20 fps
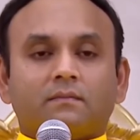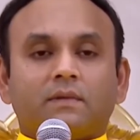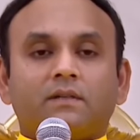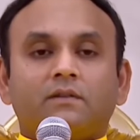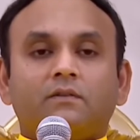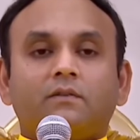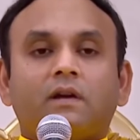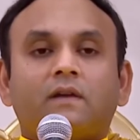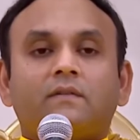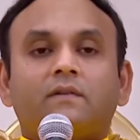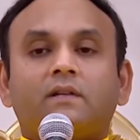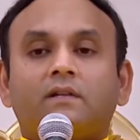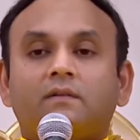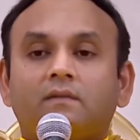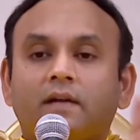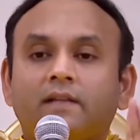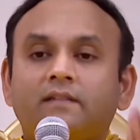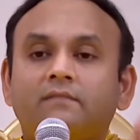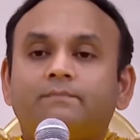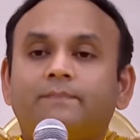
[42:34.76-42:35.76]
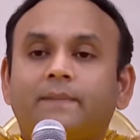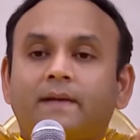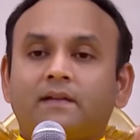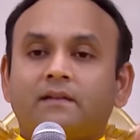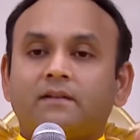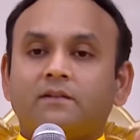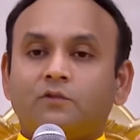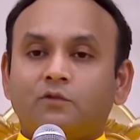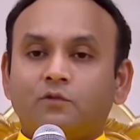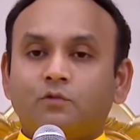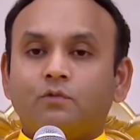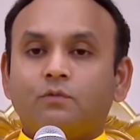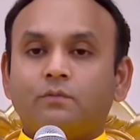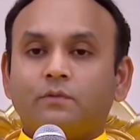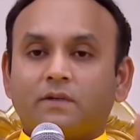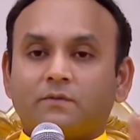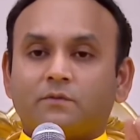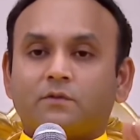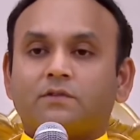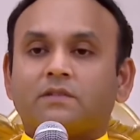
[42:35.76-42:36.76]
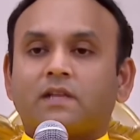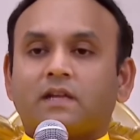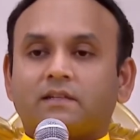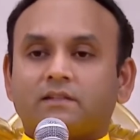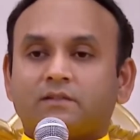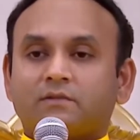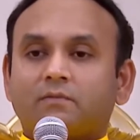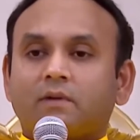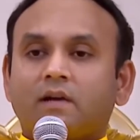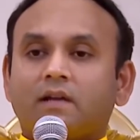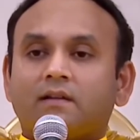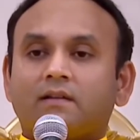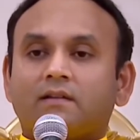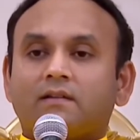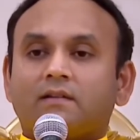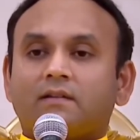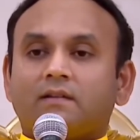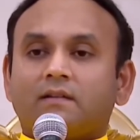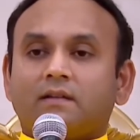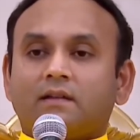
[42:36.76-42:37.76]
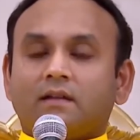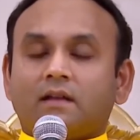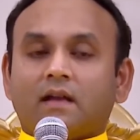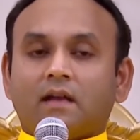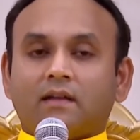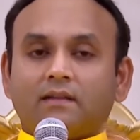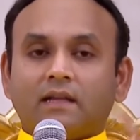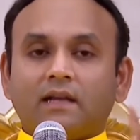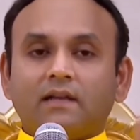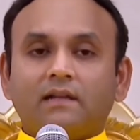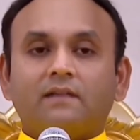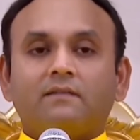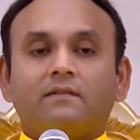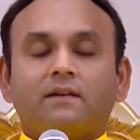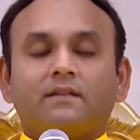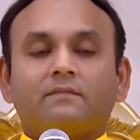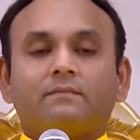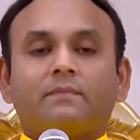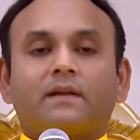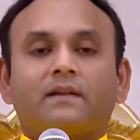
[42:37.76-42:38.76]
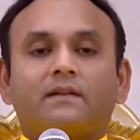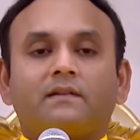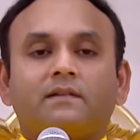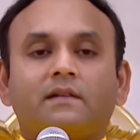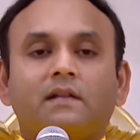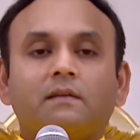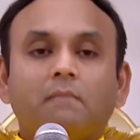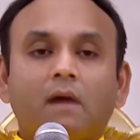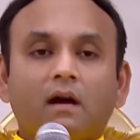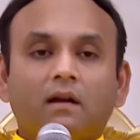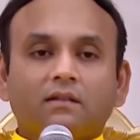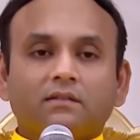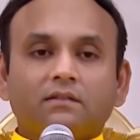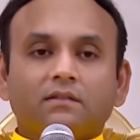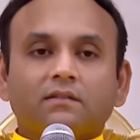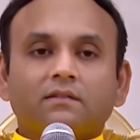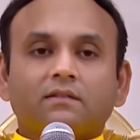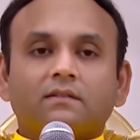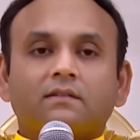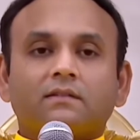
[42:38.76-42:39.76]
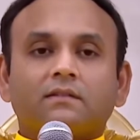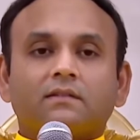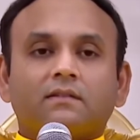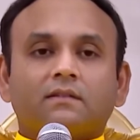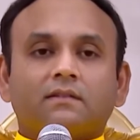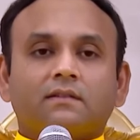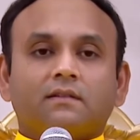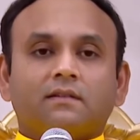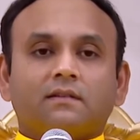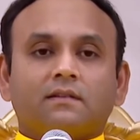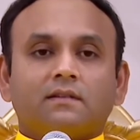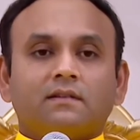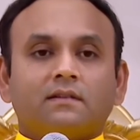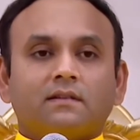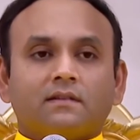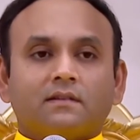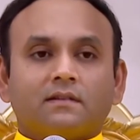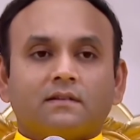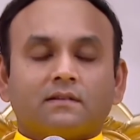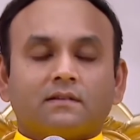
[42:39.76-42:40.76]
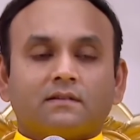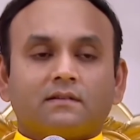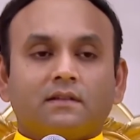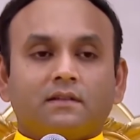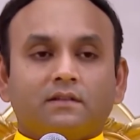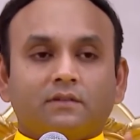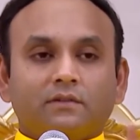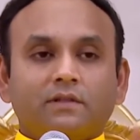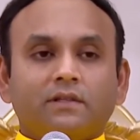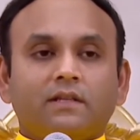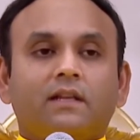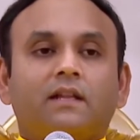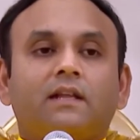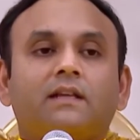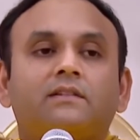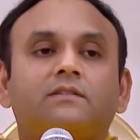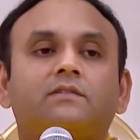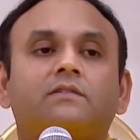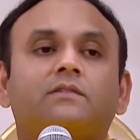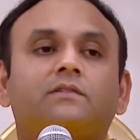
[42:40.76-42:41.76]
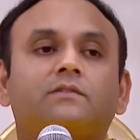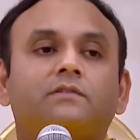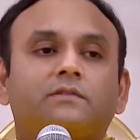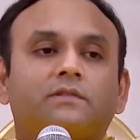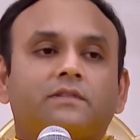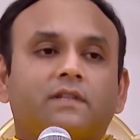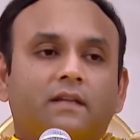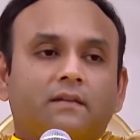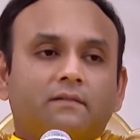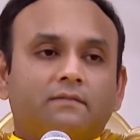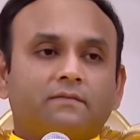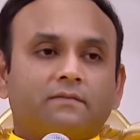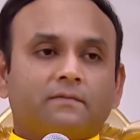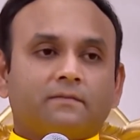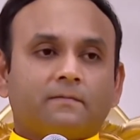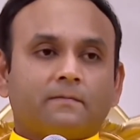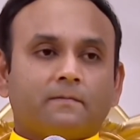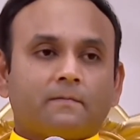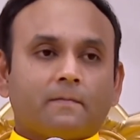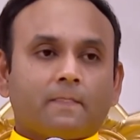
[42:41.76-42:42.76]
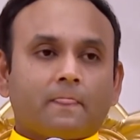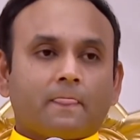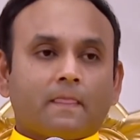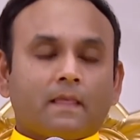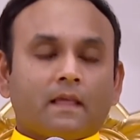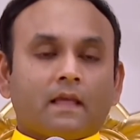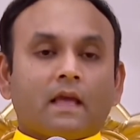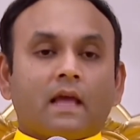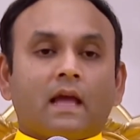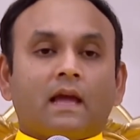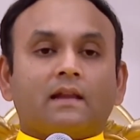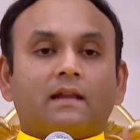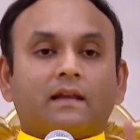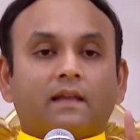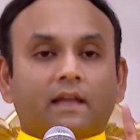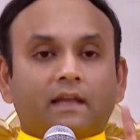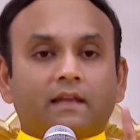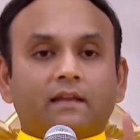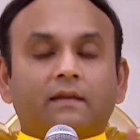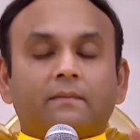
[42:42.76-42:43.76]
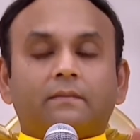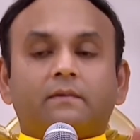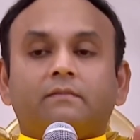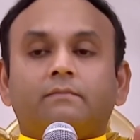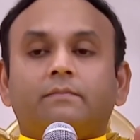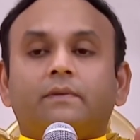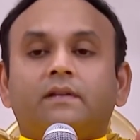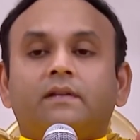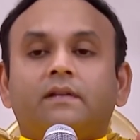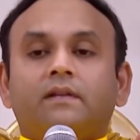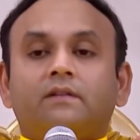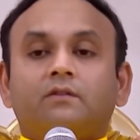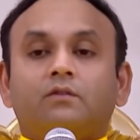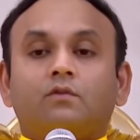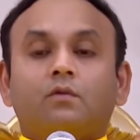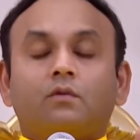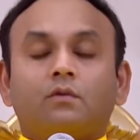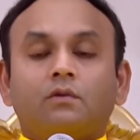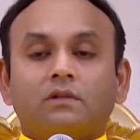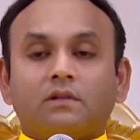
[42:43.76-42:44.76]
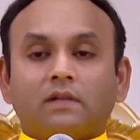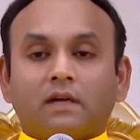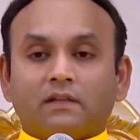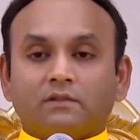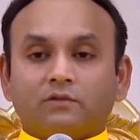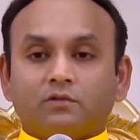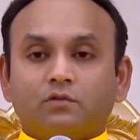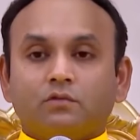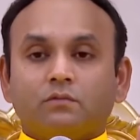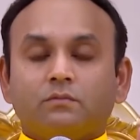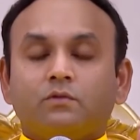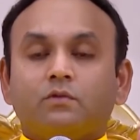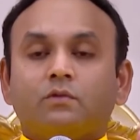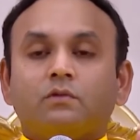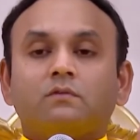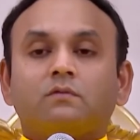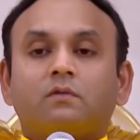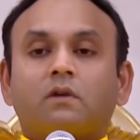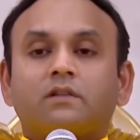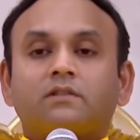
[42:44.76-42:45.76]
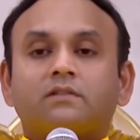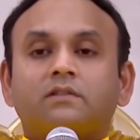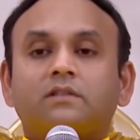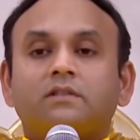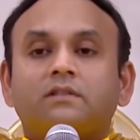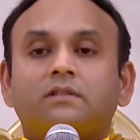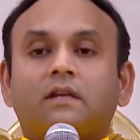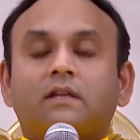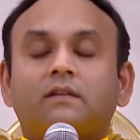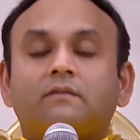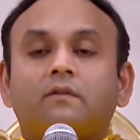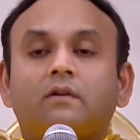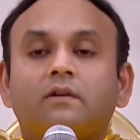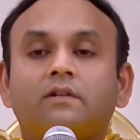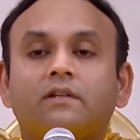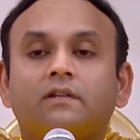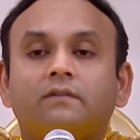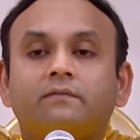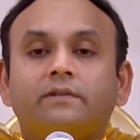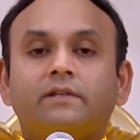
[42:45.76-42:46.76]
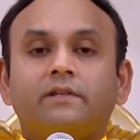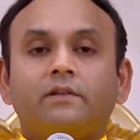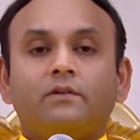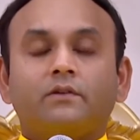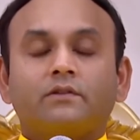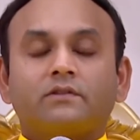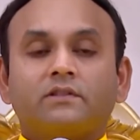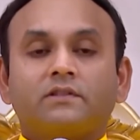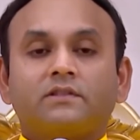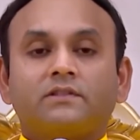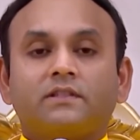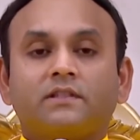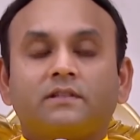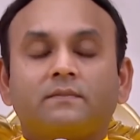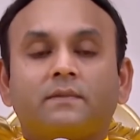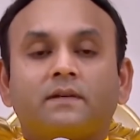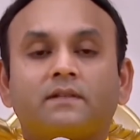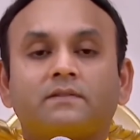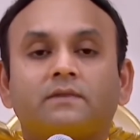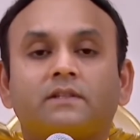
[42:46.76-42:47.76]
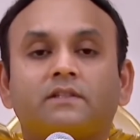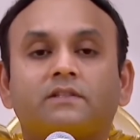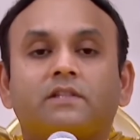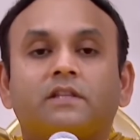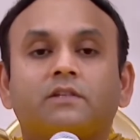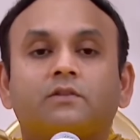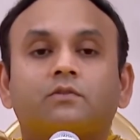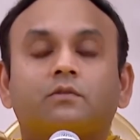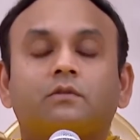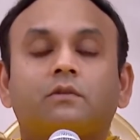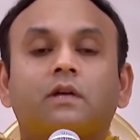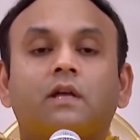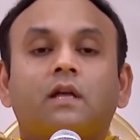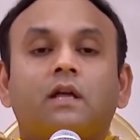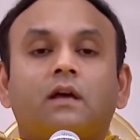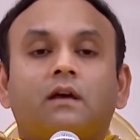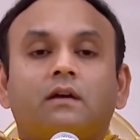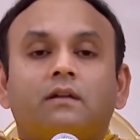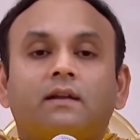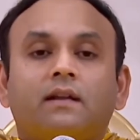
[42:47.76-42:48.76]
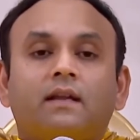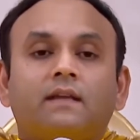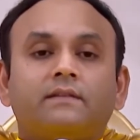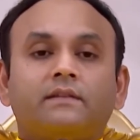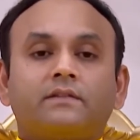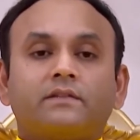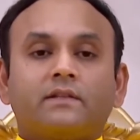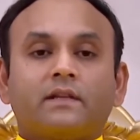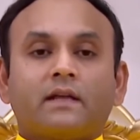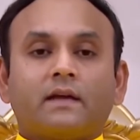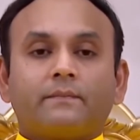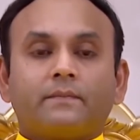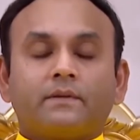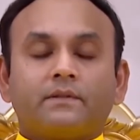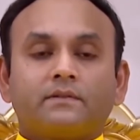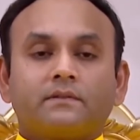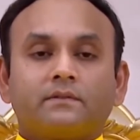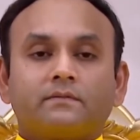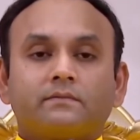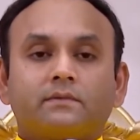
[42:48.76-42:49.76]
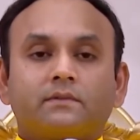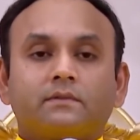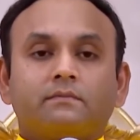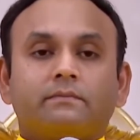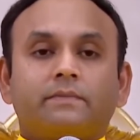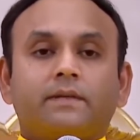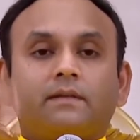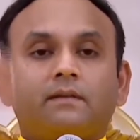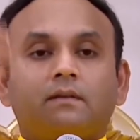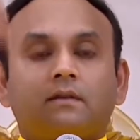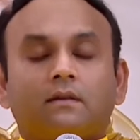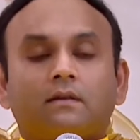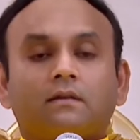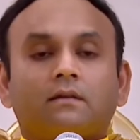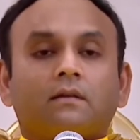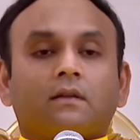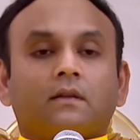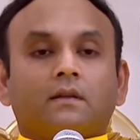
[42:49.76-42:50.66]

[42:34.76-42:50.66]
But you have a divine parent too whom you have to satisfy. And that divine parent demands that you realize your true self. And again I'm repeating, don't assume, don't watch these unwanted videos in cinemas where they show realization happens in when big